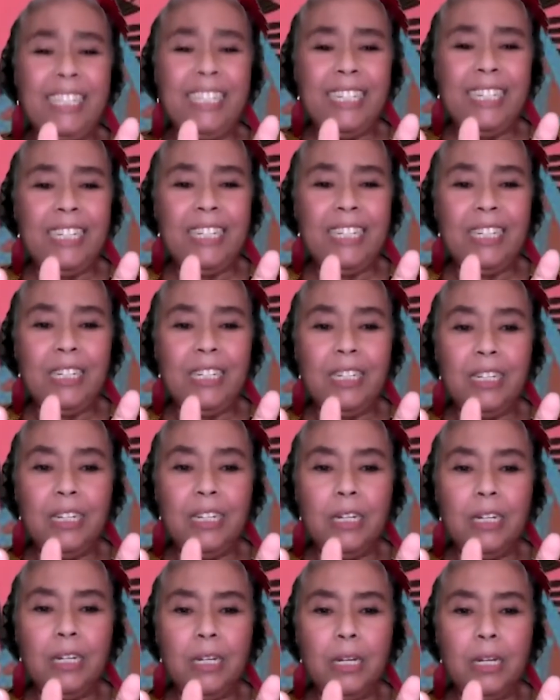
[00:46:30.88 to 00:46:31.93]

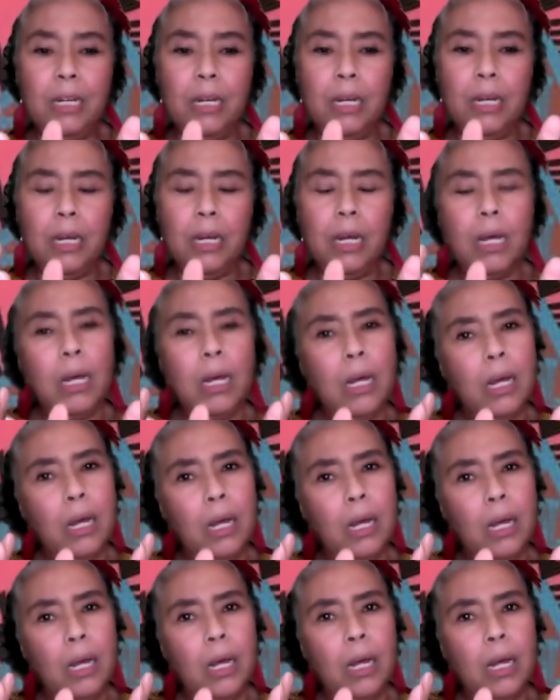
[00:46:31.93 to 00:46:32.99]

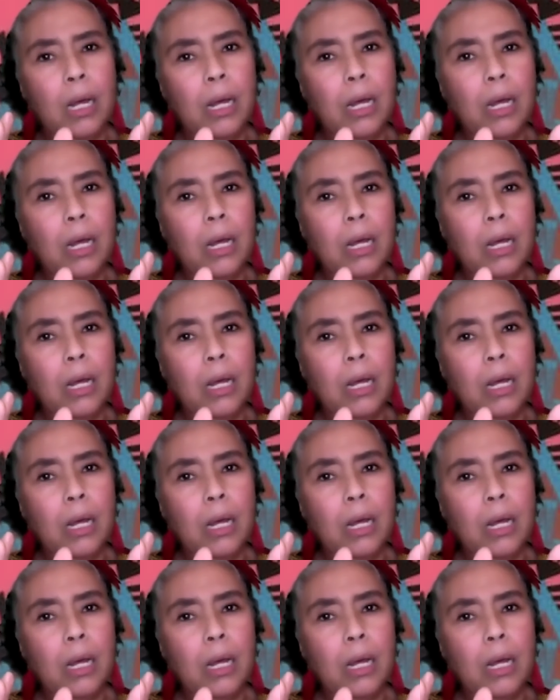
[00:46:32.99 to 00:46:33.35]
[no speech]